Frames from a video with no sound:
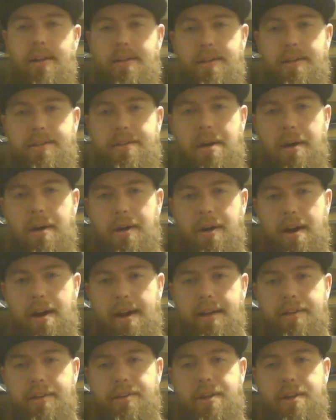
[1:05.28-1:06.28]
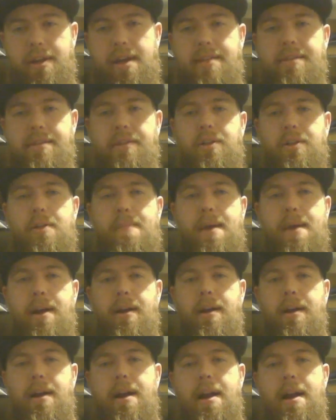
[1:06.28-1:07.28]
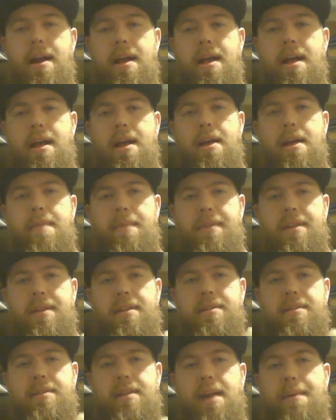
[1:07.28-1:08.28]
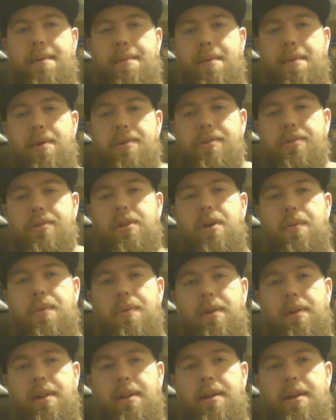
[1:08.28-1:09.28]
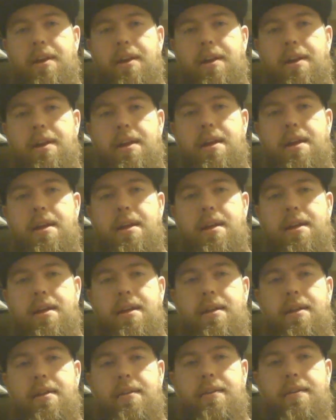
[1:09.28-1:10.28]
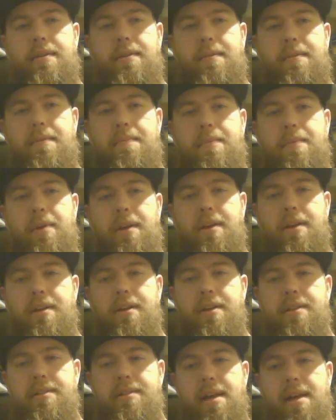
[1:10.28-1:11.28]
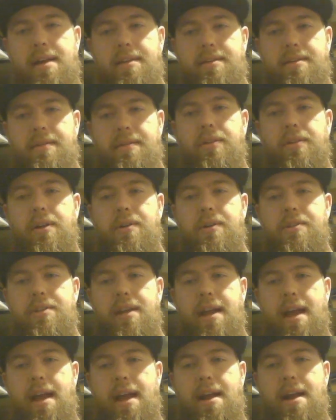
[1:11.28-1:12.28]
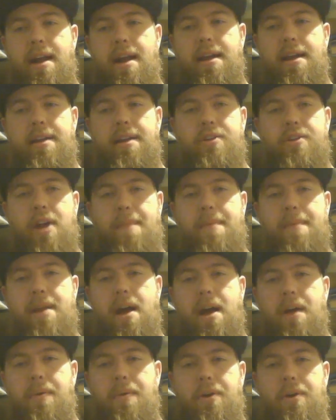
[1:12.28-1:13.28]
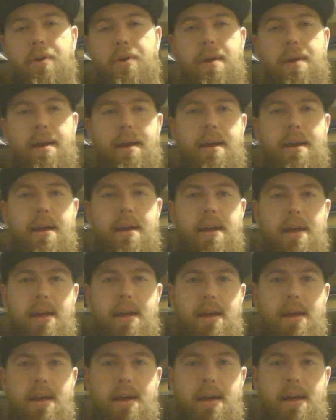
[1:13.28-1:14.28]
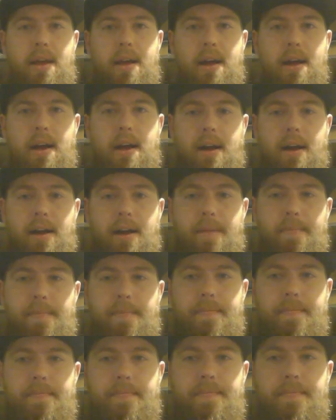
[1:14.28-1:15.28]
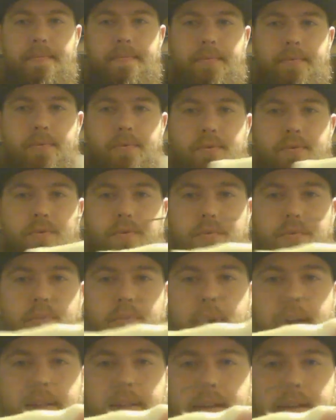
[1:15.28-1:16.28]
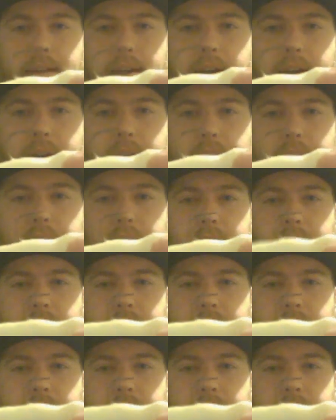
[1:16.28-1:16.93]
because it's darker and I can show you guys the glow better. But these Yamamoto's glow really good. Put a good size glow jig head on it. Drop it down real quick. Um, right there.